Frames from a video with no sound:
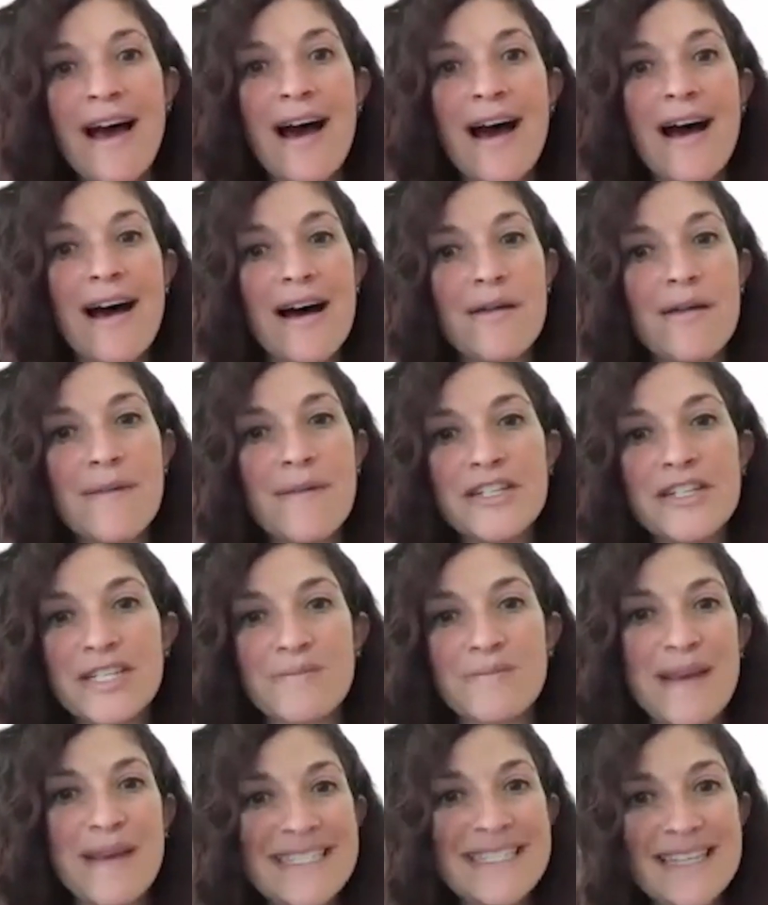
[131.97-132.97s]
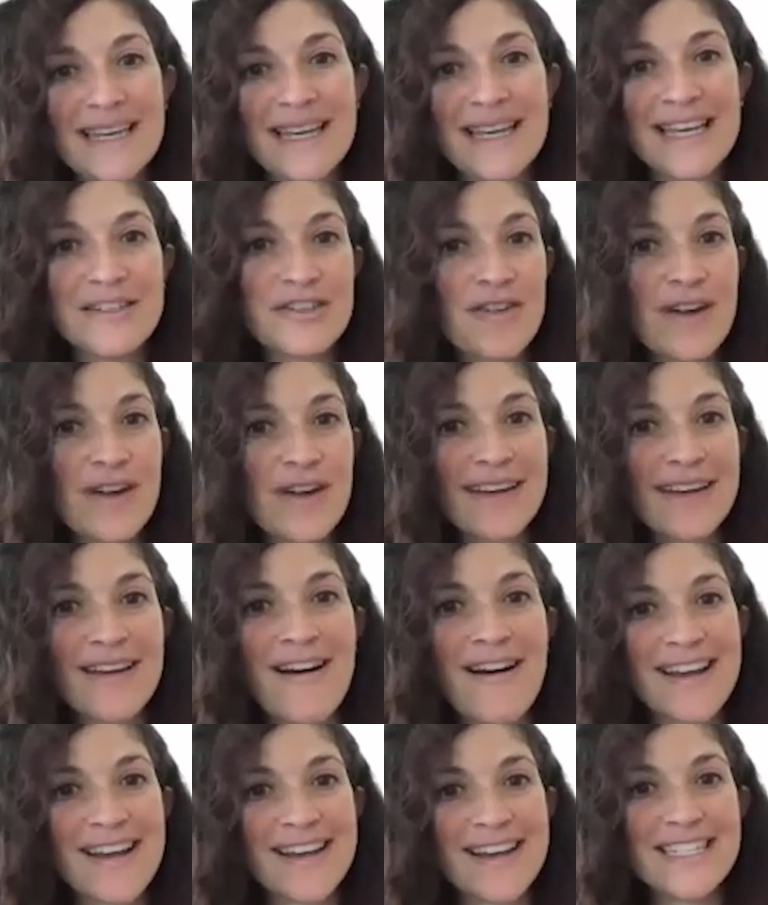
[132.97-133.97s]
and just basic internet
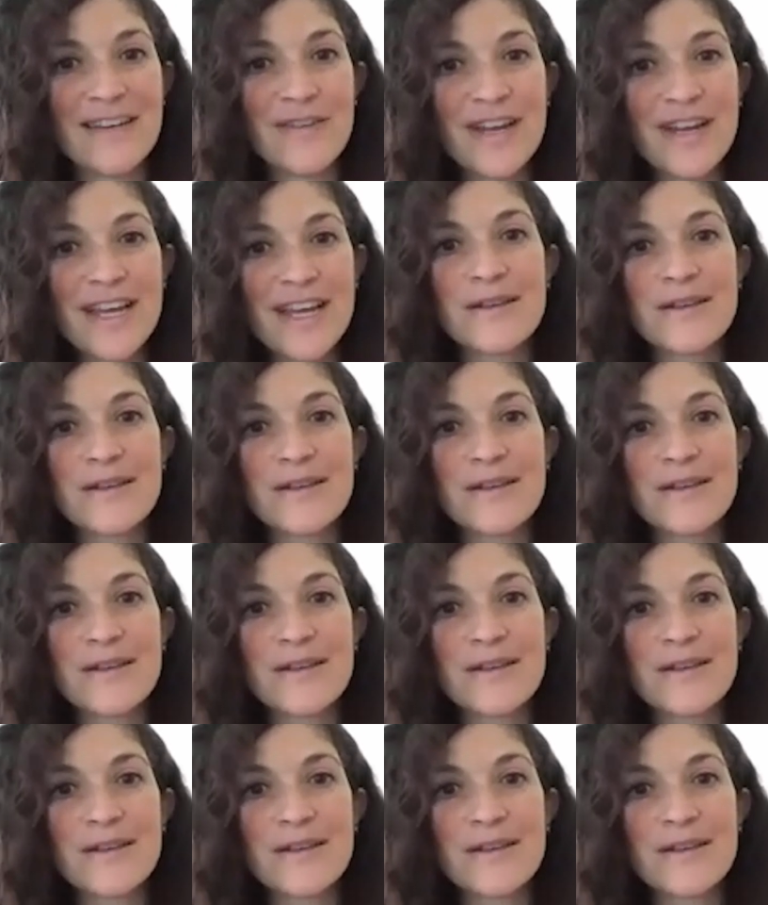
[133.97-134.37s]
connectivity.